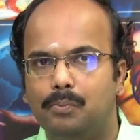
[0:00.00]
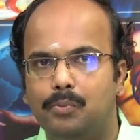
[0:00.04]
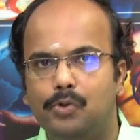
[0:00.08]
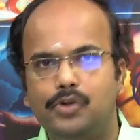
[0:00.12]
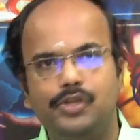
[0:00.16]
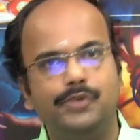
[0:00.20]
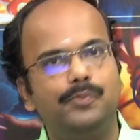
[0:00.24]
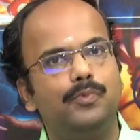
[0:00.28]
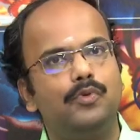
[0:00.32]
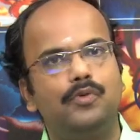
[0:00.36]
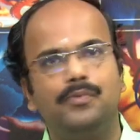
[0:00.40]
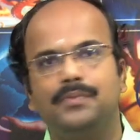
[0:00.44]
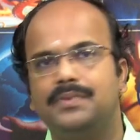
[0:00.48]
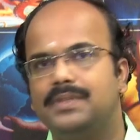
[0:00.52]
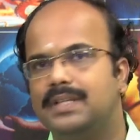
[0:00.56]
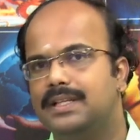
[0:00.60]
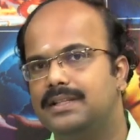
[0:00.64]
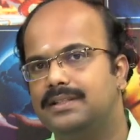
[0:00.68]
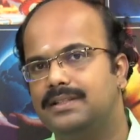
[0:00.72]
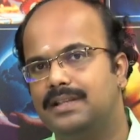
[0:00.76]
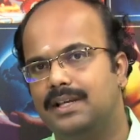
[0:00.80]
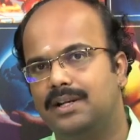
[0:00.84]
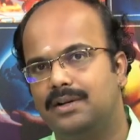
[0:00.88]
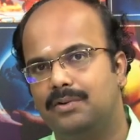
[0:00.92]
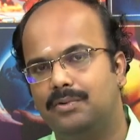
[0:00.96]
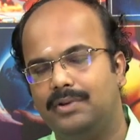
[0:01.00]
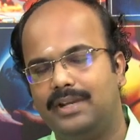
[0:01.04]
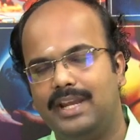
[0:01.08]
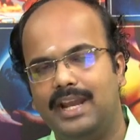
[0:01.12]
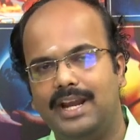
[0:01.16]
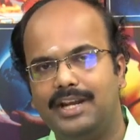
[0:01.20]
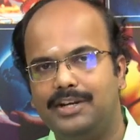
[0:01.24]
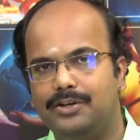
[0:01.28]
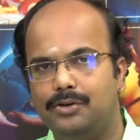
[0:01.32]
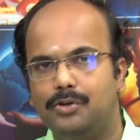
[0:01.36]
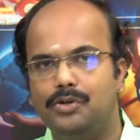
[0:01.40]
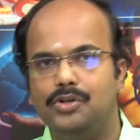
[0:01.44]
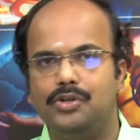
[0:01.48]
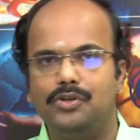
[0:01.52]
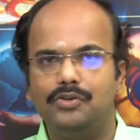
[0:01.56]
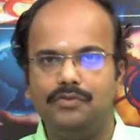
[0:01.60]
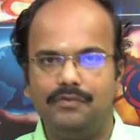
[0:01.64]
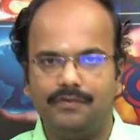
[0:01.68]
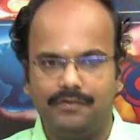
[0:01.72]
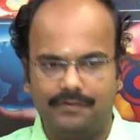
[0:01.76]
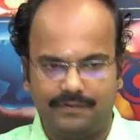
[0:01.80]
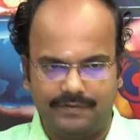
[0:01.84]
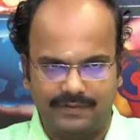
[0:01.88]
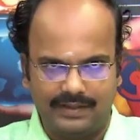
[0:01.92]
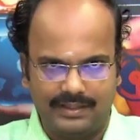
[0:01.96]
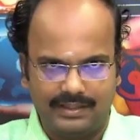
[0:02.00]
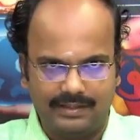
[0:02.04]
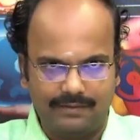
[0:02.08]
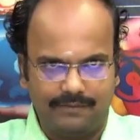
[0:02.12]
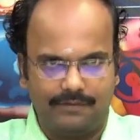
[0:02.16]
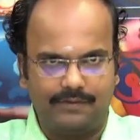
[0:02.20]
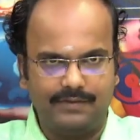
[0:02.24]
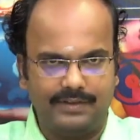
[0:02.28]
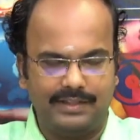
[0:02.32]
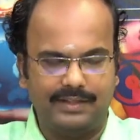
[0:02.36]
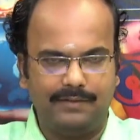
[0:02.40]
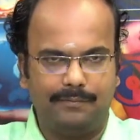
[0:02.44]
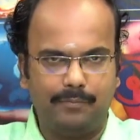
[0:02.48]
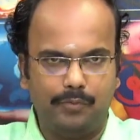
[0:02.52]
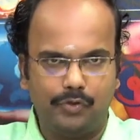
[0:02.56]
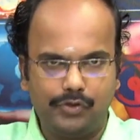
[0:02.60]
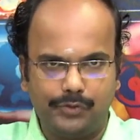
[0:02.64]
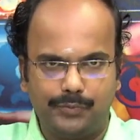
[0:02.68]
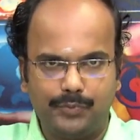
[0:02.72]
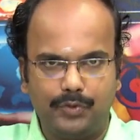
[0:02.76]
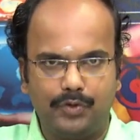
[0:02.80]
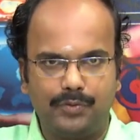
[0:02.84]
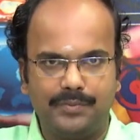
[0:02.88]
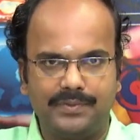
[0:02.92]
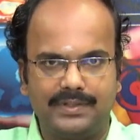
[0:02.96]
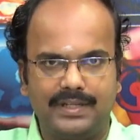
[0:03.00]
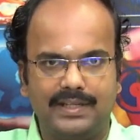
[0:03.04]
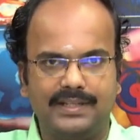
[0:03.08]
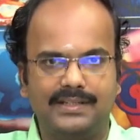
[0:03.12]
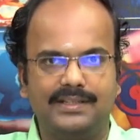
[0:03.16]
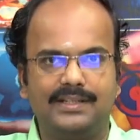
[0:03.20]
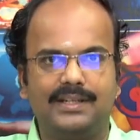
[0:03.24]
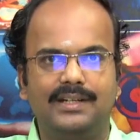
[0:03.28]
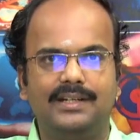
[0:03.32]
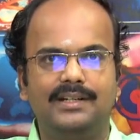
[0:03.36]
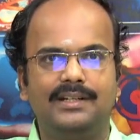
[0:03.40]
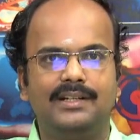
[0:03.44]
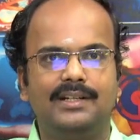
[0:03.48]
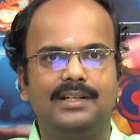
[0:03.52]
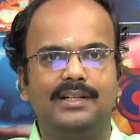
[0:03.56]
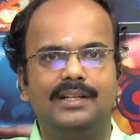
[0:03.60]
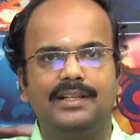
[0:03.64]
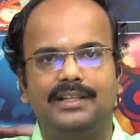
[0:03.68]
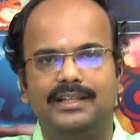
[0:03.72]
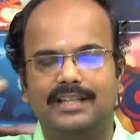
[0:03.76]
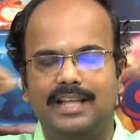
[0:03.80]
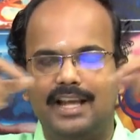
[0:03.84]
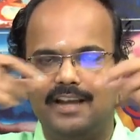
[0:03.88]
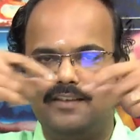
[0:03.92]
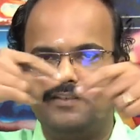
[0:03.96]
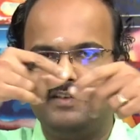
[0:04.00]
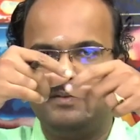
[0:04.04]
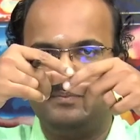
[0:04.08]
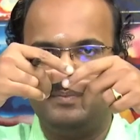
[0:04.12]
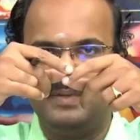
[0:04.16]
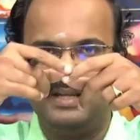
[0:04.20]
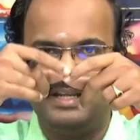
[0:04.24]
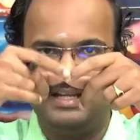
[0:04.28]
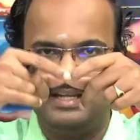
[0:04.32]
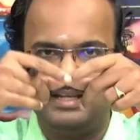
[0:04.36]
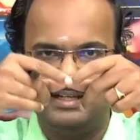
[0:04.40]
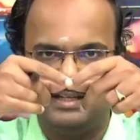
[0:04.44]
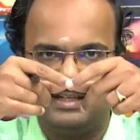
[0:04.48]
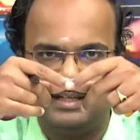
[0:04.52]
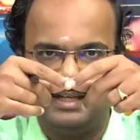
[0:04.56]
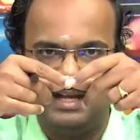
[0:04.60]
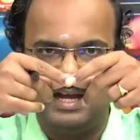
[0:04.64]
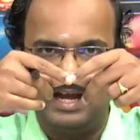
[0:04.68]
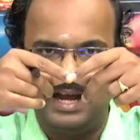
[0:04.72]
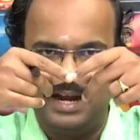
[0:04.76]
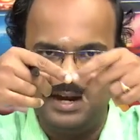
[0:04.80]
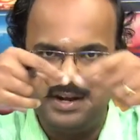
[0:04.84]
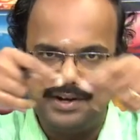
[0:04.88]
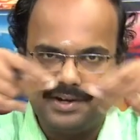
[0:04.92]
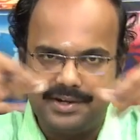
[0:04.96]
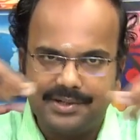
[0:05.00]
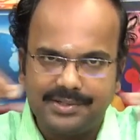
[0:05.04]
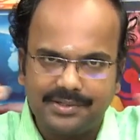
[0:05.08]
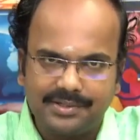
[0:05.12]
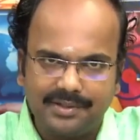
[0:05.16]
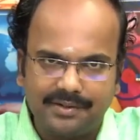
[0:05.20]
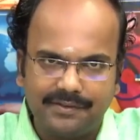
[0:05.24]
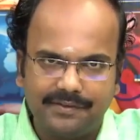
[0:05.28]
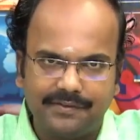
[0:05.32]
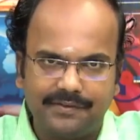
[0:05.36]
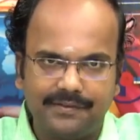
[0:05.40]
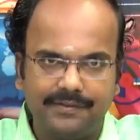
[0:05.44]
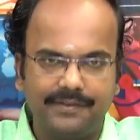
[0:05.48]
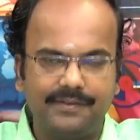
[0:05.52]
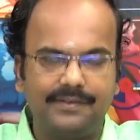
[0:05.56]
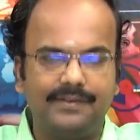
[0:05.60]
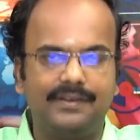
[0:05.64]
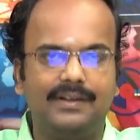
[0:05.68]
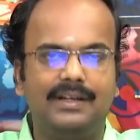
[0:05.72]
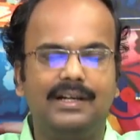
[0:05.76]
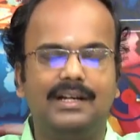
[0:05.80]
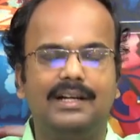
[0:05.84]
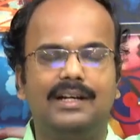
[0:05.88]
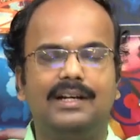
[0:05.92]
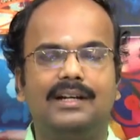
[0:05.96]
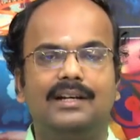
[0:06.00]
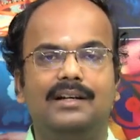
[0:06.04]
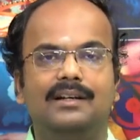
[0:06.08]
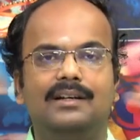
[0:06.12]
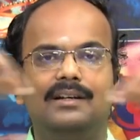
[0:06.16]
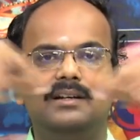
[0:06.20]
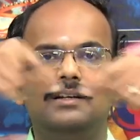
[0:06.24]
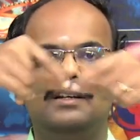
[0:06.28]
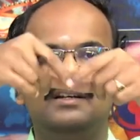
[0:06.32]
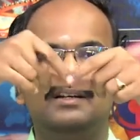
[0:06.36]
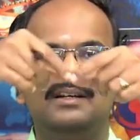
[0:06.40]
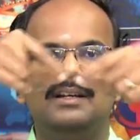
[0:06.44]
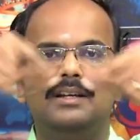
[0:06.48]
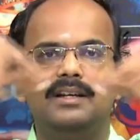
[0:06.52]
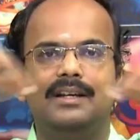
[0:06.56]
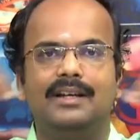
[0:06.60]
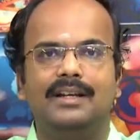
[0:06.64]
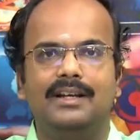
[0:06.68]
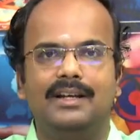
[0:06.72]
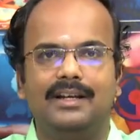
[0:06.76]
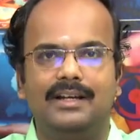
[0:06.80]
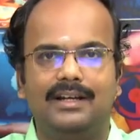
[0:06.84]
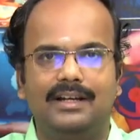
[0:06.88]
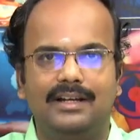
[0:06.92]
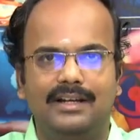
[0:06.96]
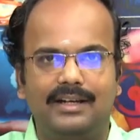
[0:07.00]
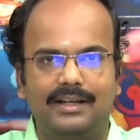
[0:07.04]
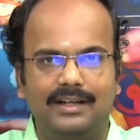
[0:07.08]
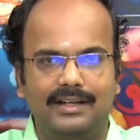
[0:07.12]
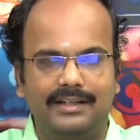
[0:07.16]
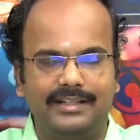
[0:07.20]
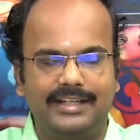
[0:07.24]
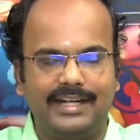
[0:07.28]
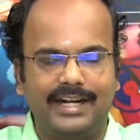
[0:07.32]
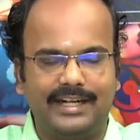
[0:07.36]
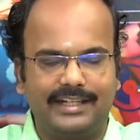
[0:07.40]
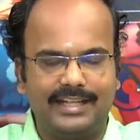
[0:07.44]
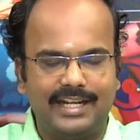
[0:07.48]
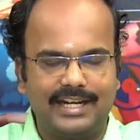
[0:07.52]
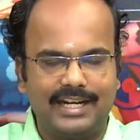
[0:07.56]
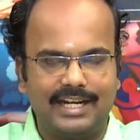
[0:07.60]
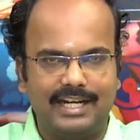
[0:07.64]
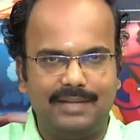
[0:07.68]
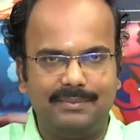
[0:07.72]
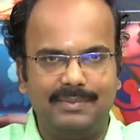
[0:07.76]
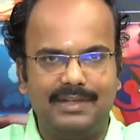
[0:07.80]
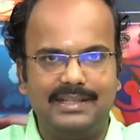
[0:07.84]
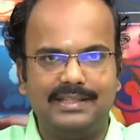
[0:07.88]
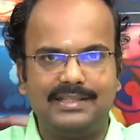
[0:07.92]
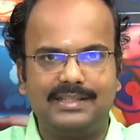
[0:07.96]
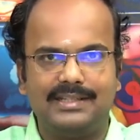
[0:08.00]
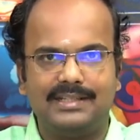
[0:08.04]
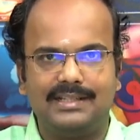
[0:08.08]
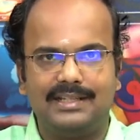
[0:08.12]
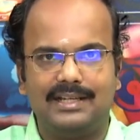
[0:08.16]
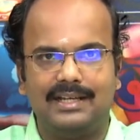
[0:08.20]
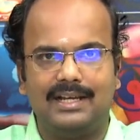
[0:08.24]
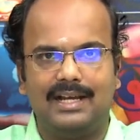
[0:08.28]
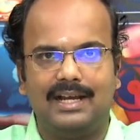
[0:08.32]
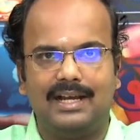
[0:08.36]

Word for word: push broom sensor ok I told you with the, with the push broom sensor there will be hundreds of uh, uh, detector elements